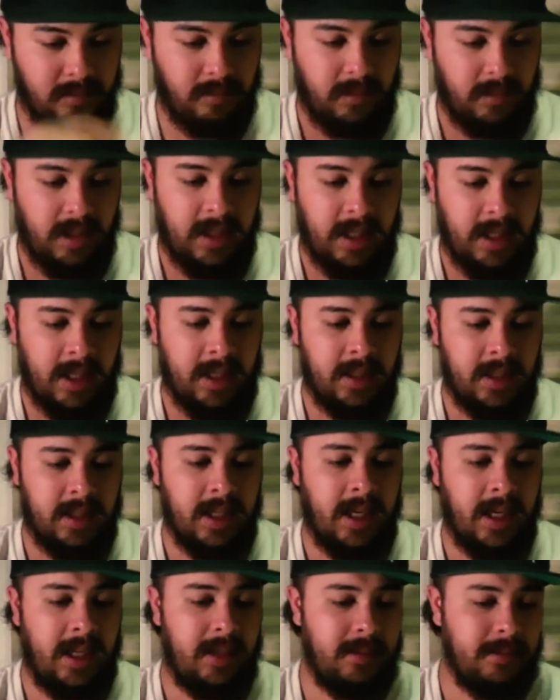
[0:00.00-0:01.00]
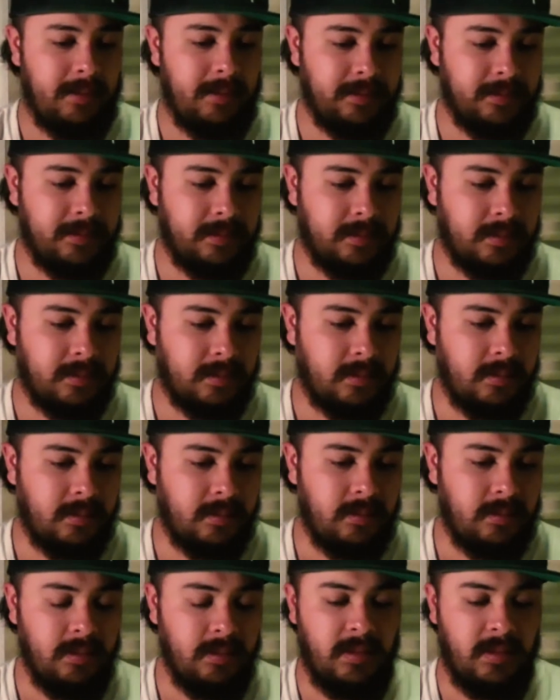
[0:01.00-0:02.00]
And then cut.
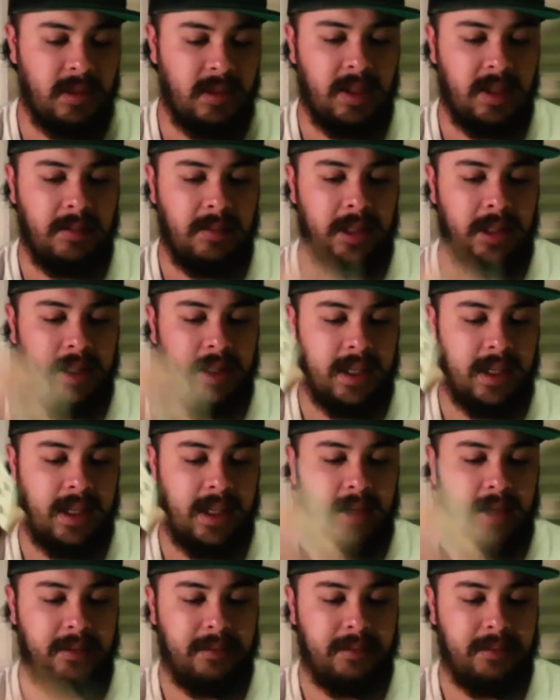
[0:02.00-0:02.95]
Complete the cut.